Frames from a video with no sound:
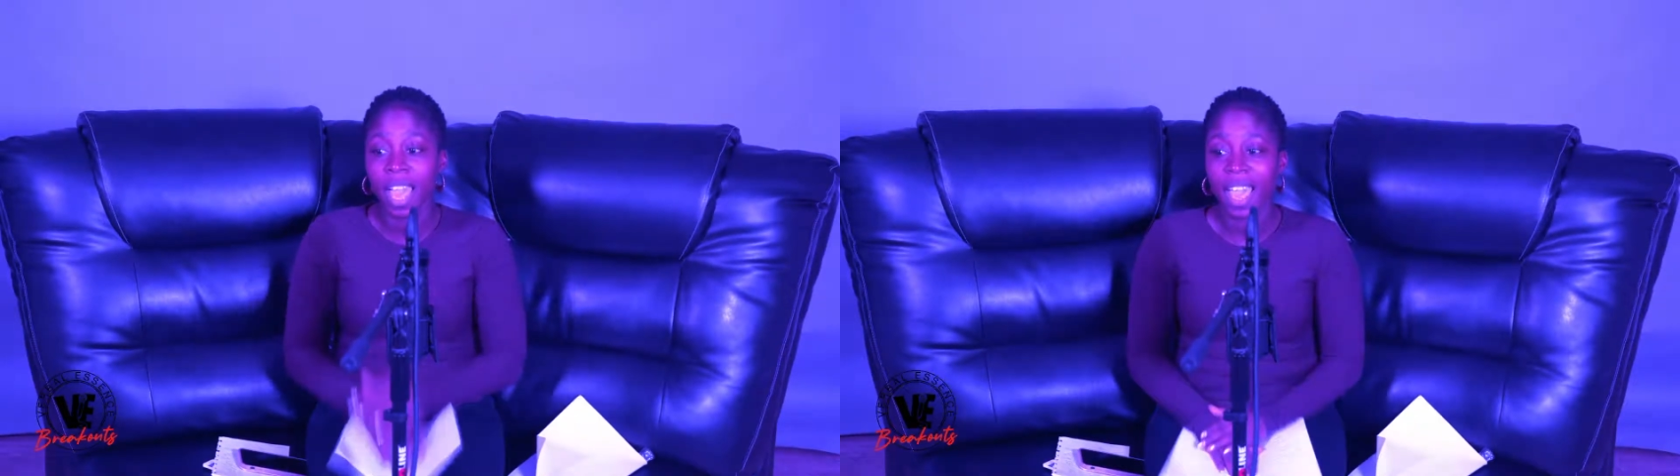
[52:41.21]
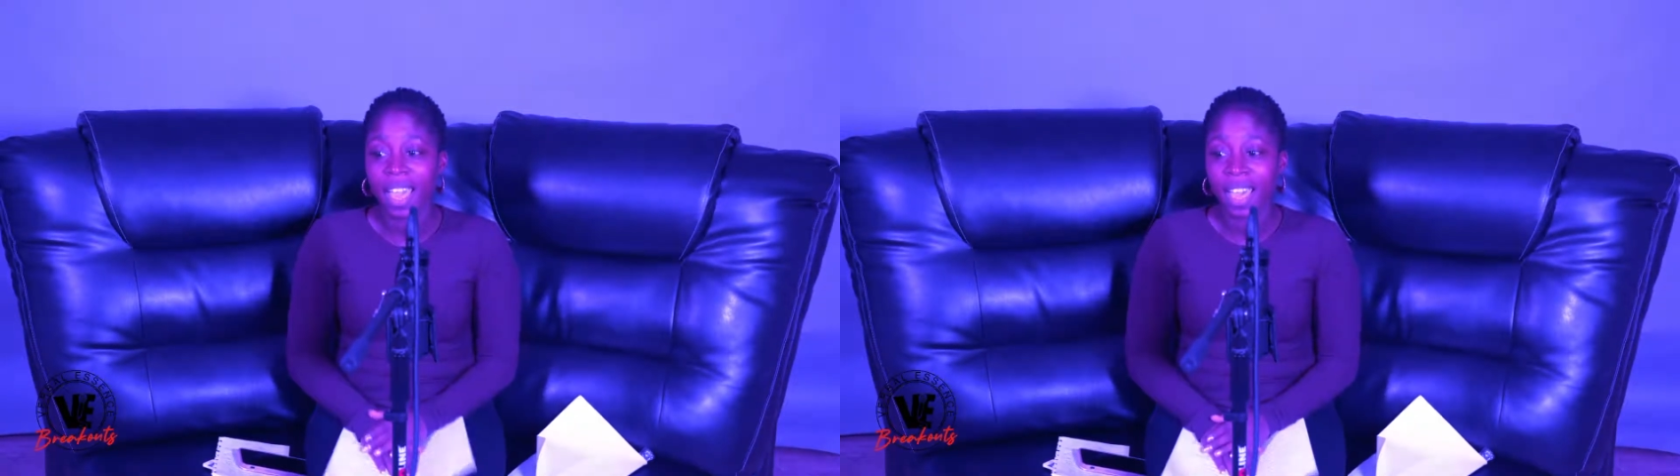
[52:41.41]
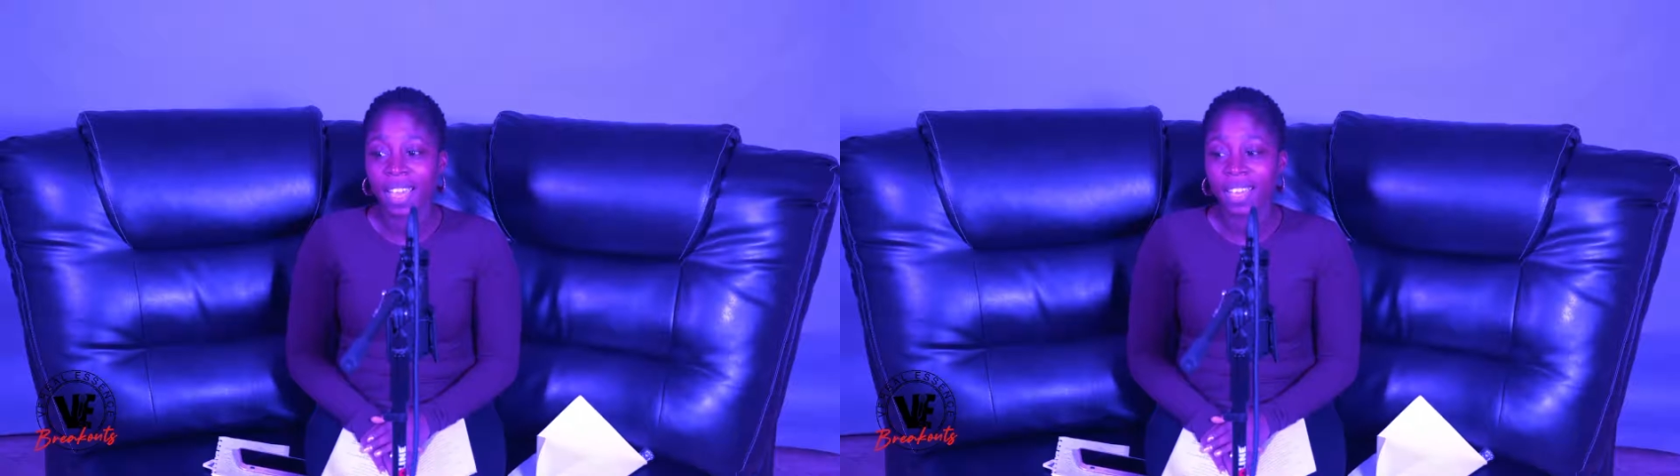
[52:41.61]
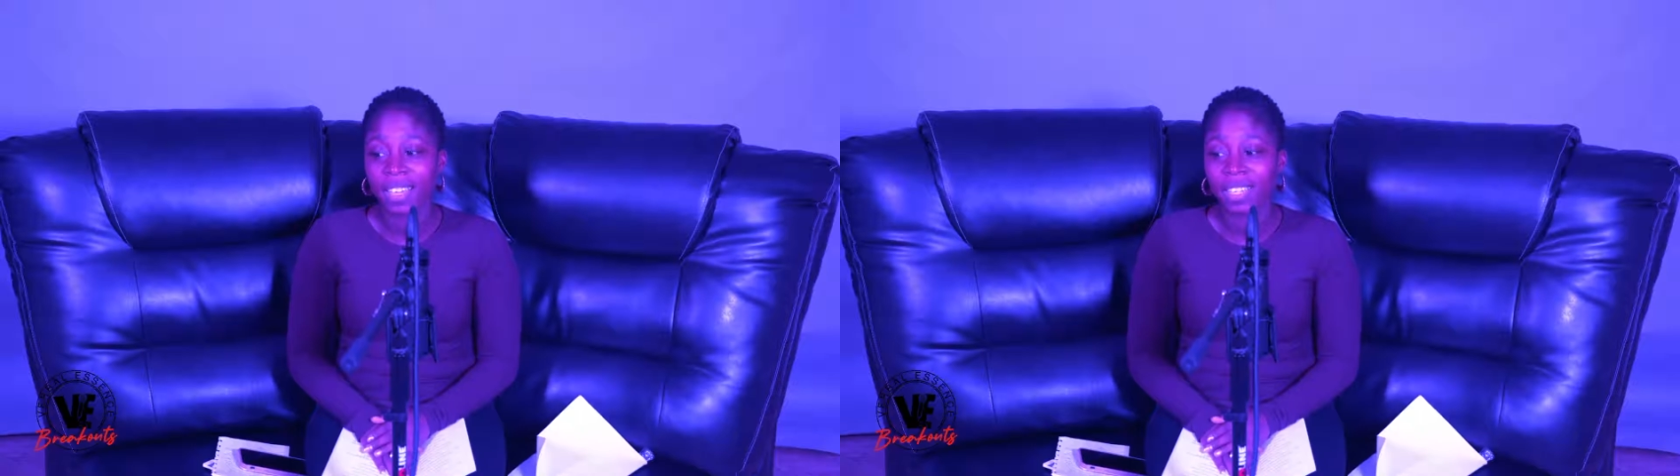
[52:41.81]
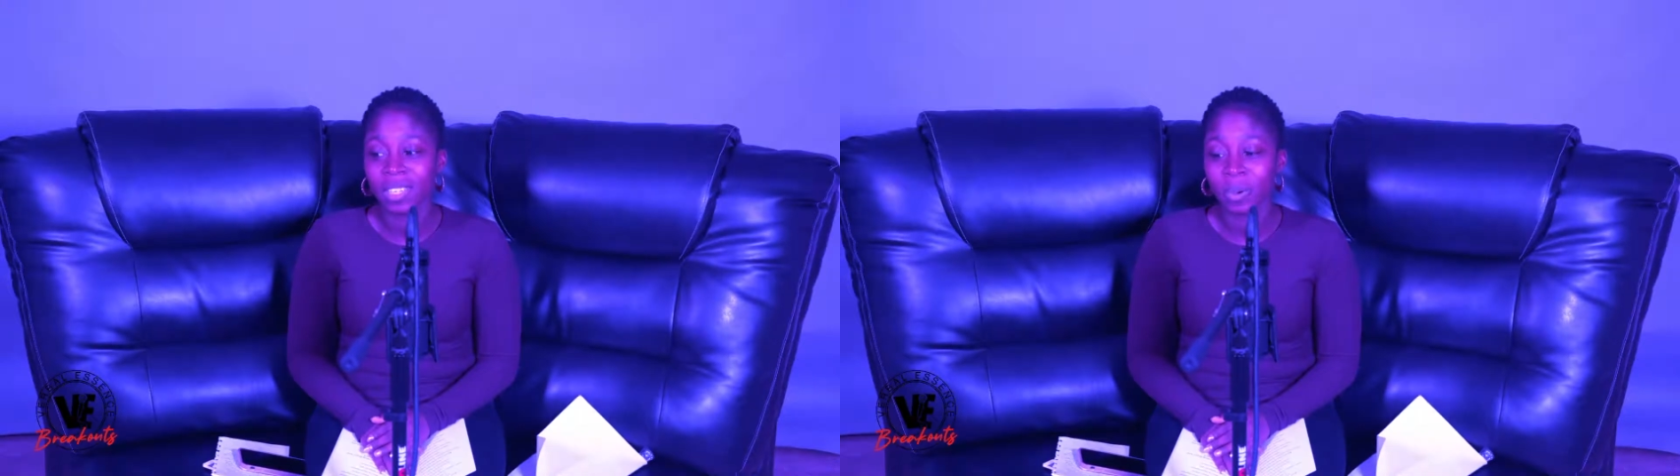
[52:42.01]

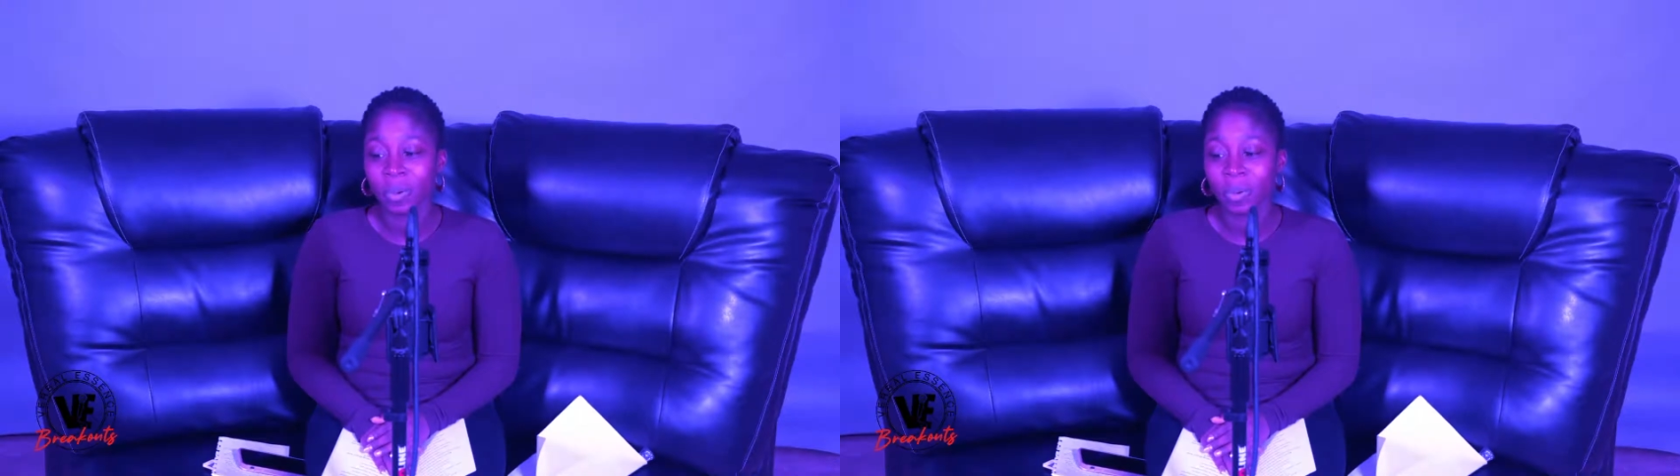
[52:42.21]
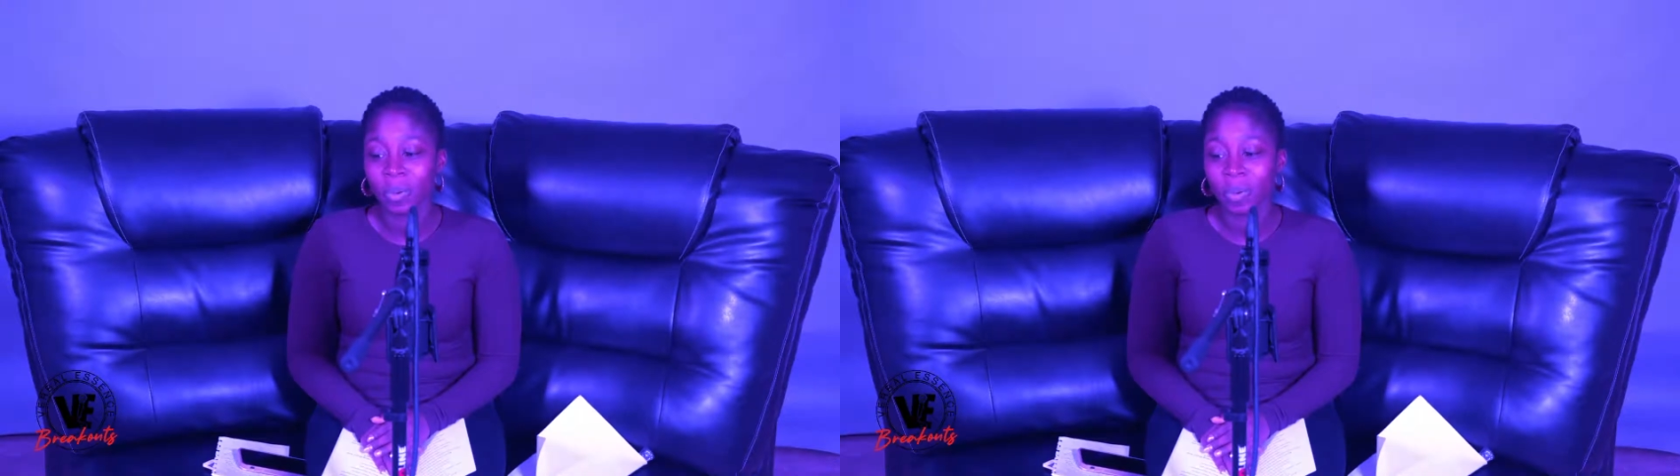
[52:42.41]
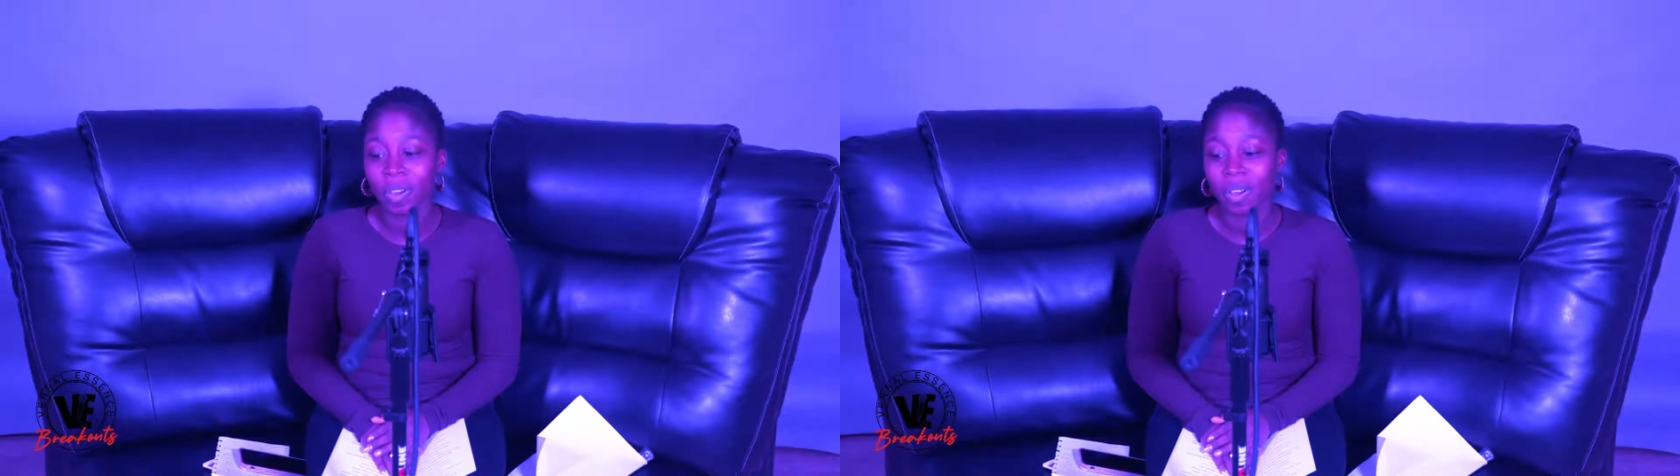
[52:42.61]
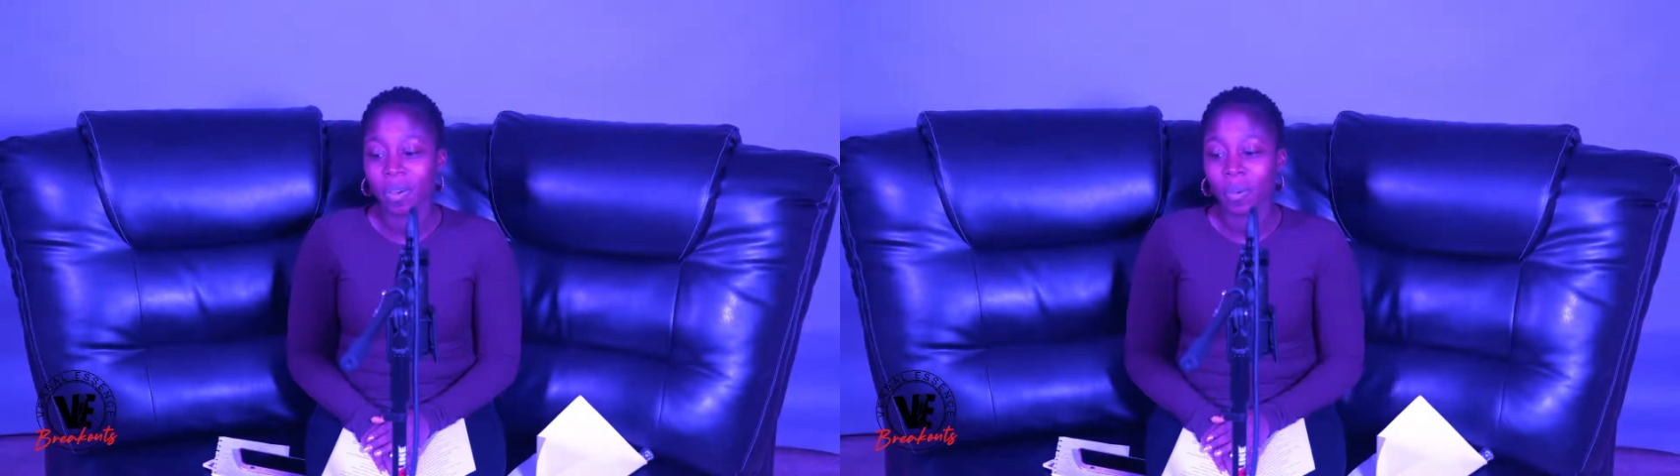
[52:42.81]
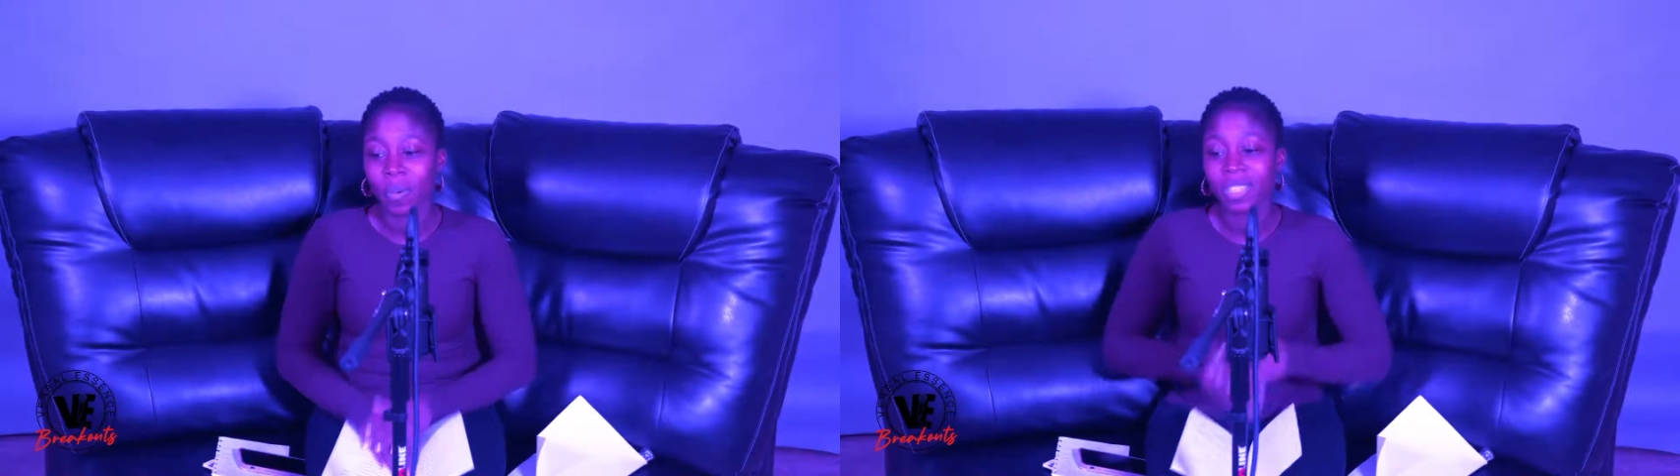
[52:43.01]
And
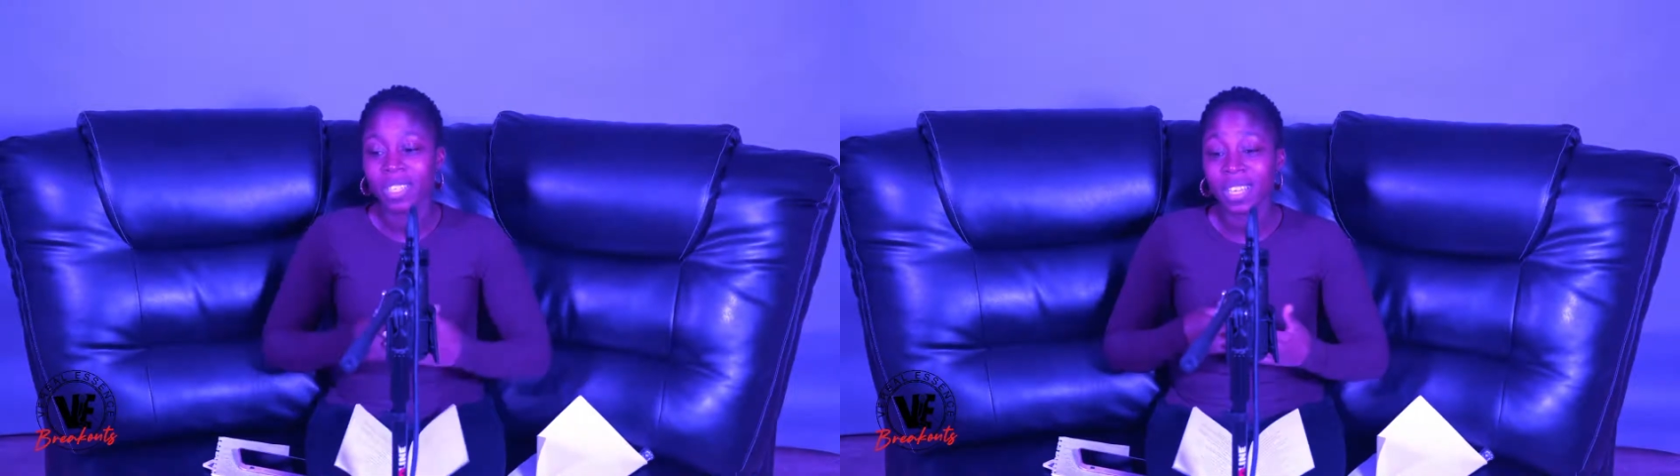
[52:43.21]
once